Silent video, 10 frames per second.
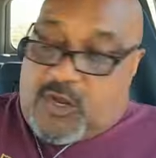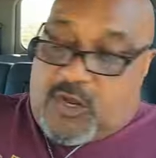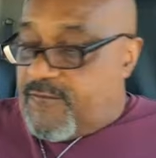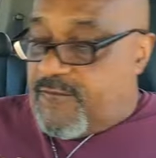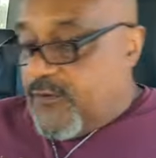
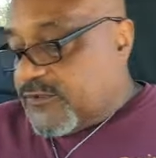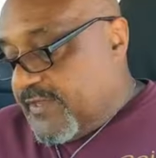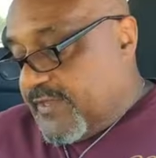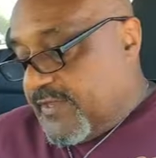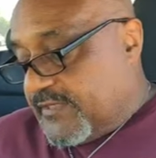First
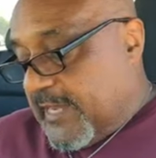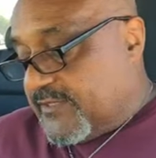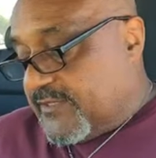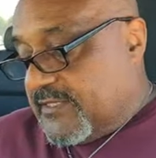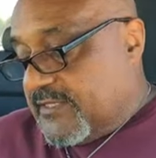Corinthians chapter
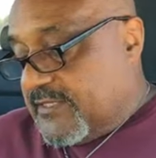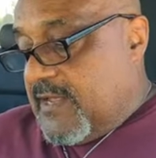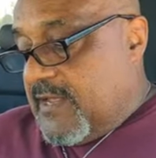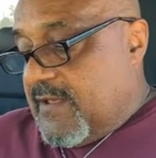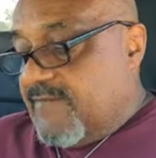6,
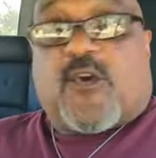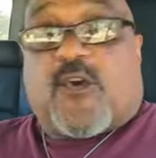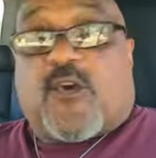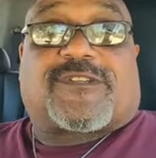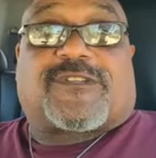
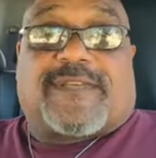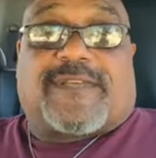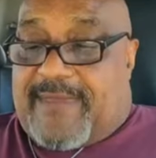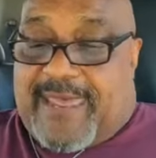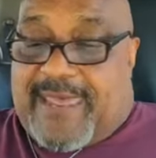verse
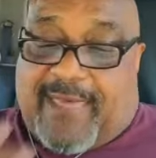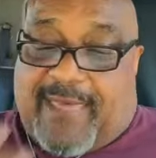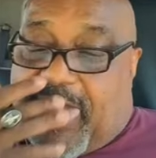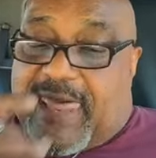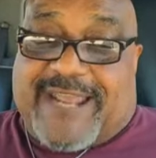
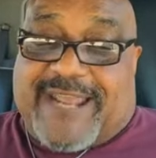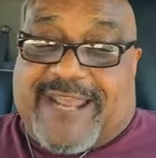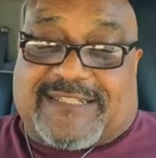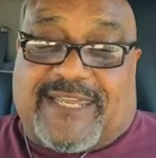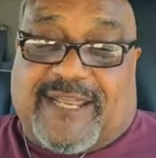
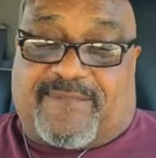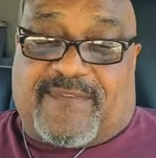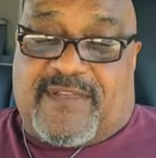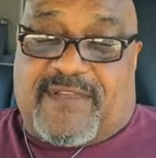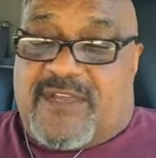18.
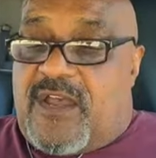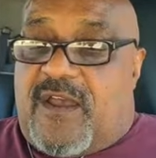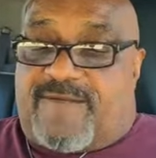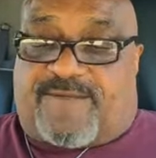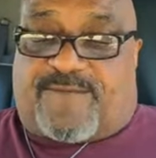
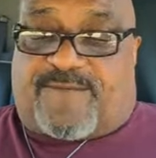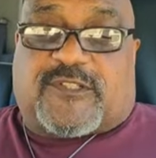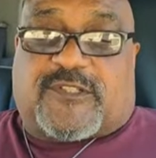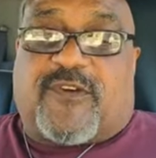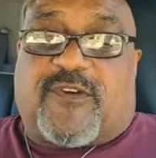First
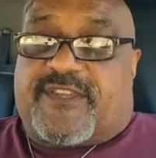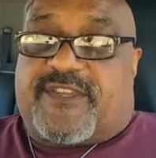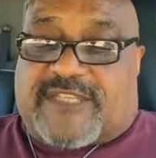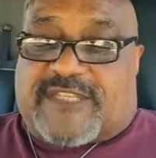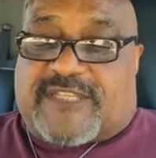Corinthians
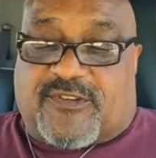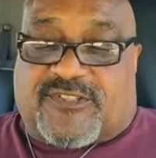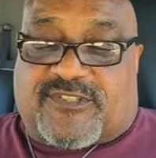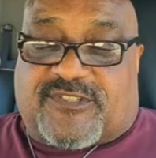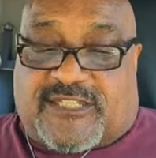chapter 6,